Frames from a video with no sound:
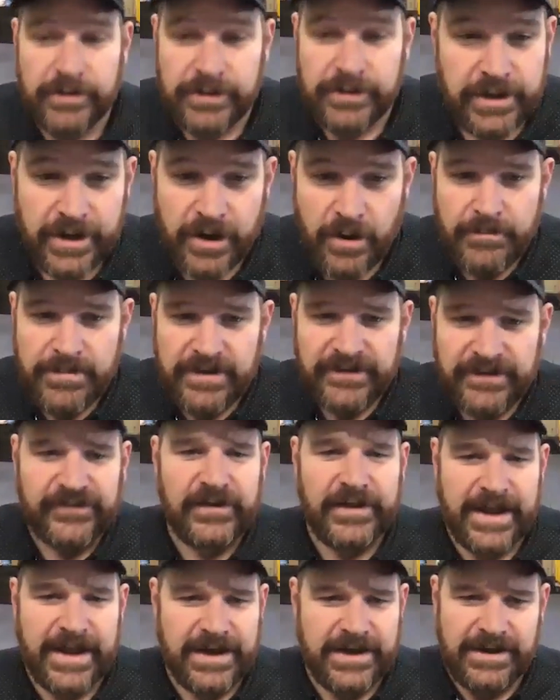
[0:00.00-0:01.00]

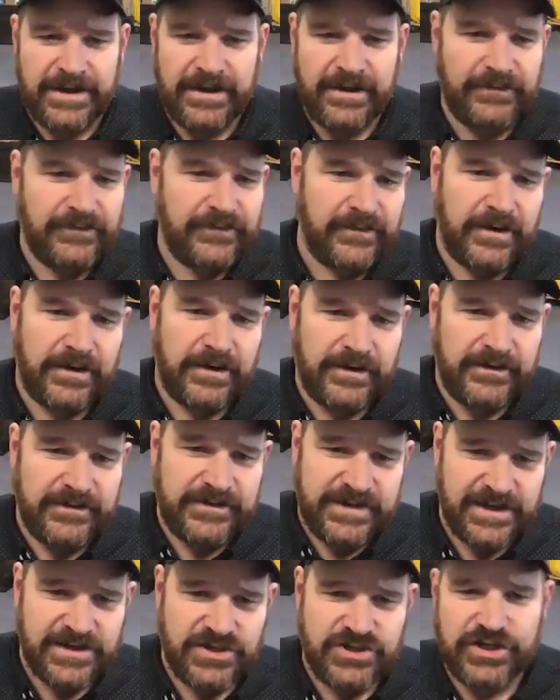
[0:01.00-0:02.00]
miscellaneous
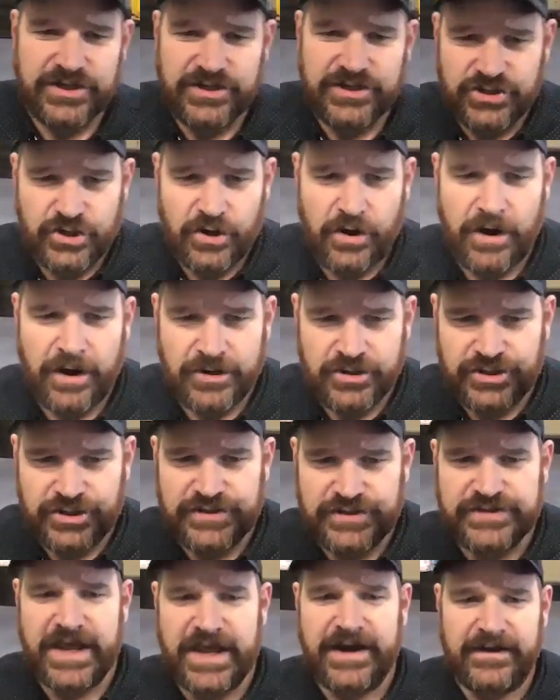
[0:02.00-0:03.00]
contingent
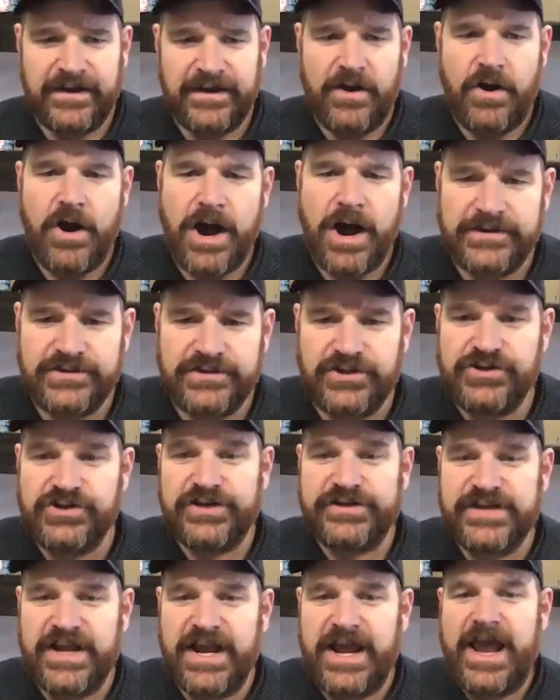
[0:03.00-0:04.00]
charges that it costs
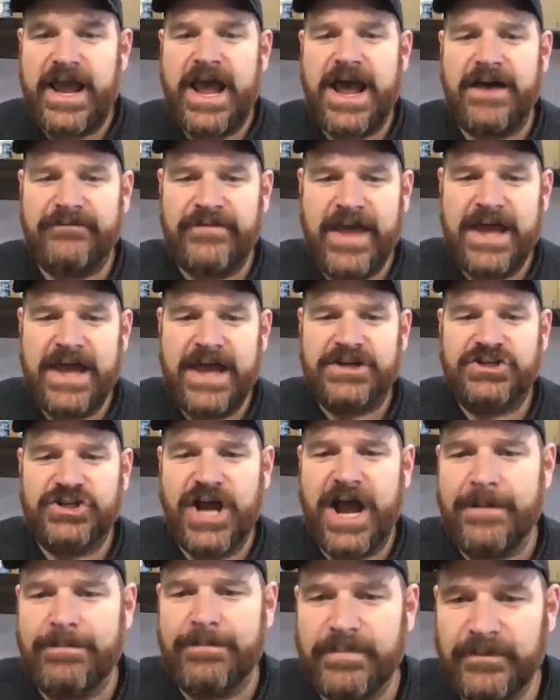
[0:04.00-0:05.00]
just to have that
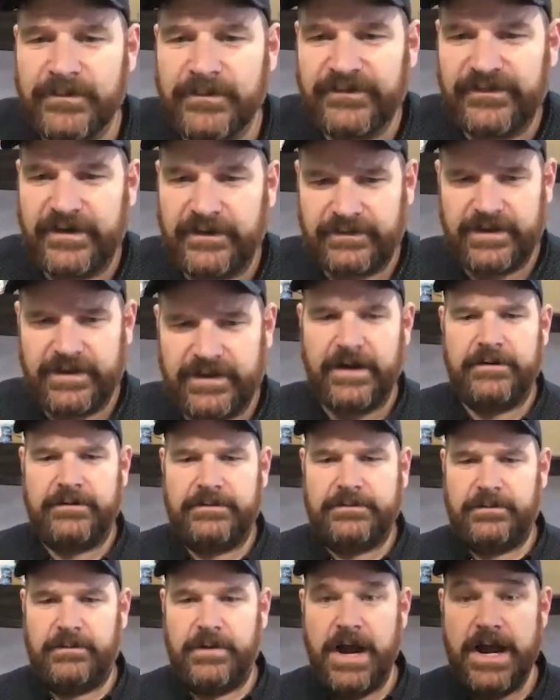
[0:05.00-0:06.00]
shop sit there.
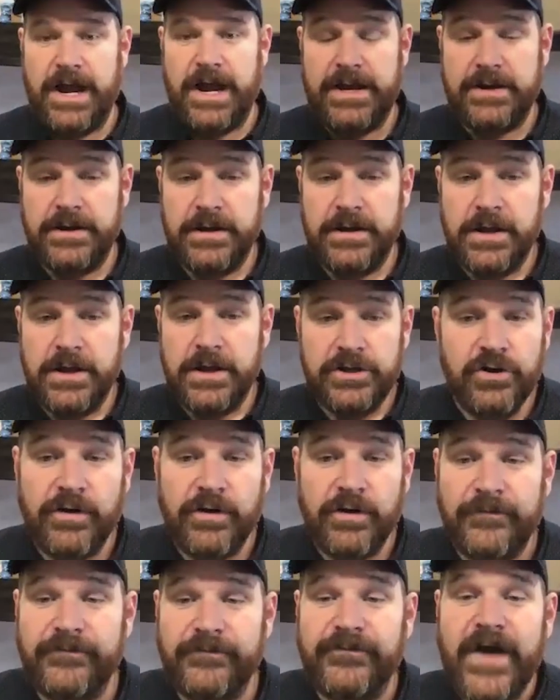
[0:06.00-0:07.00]
Right. You're
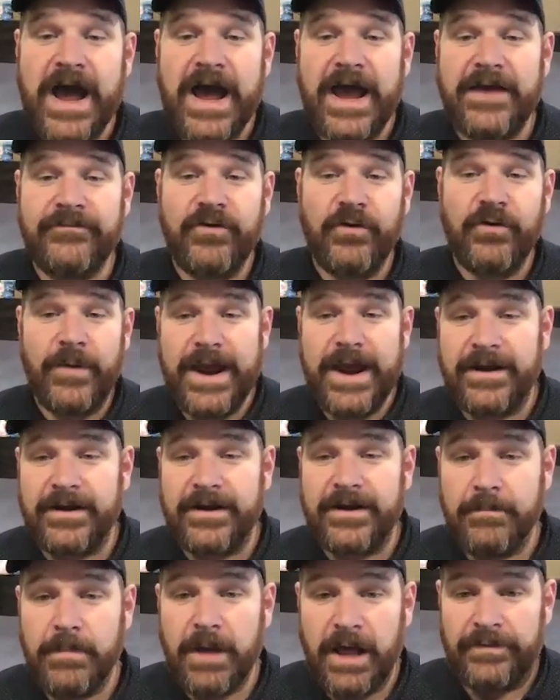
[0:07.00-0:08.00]
at $5,000
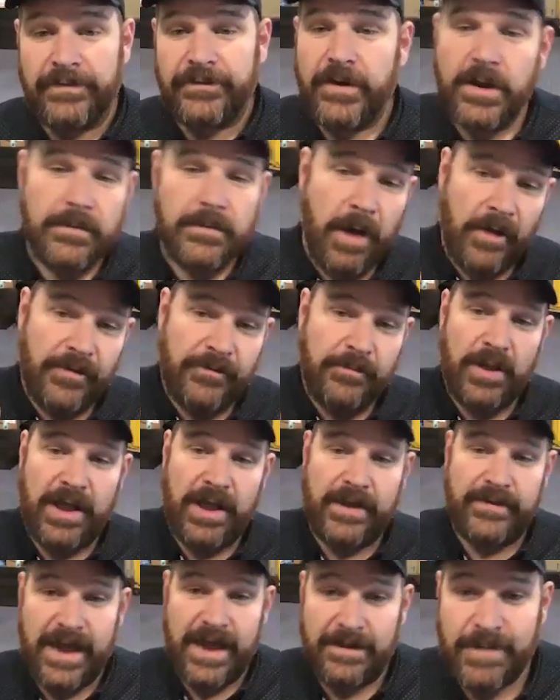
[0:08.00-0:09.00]
a month.
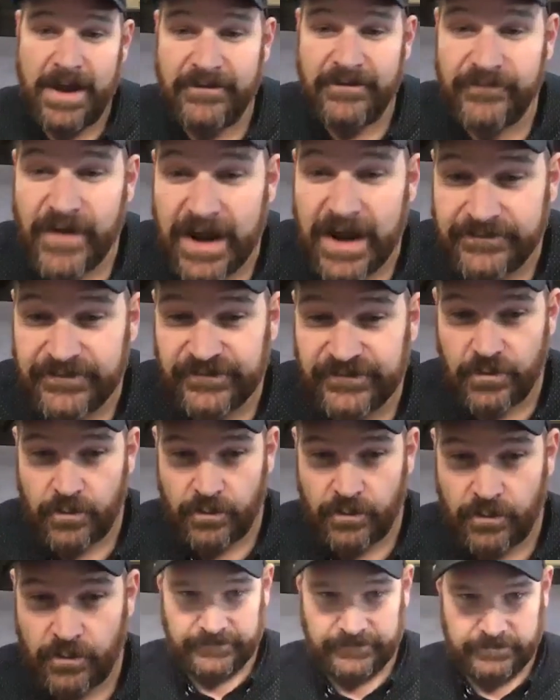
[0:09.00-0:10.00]
Multiply that by 5
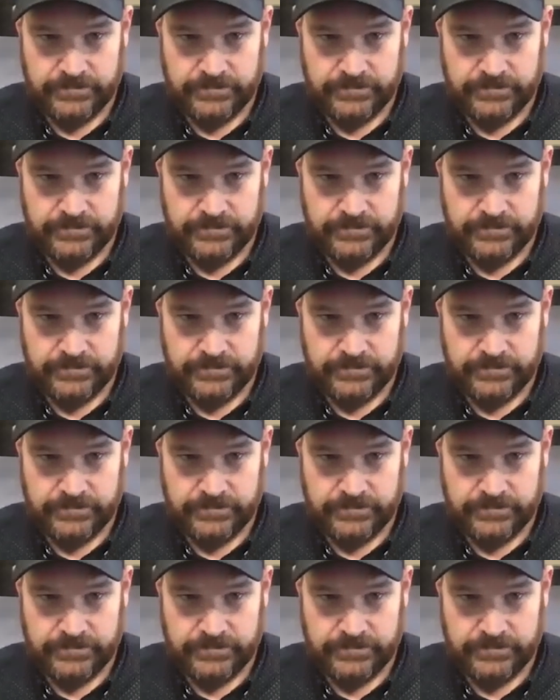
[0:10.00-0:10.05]
stores.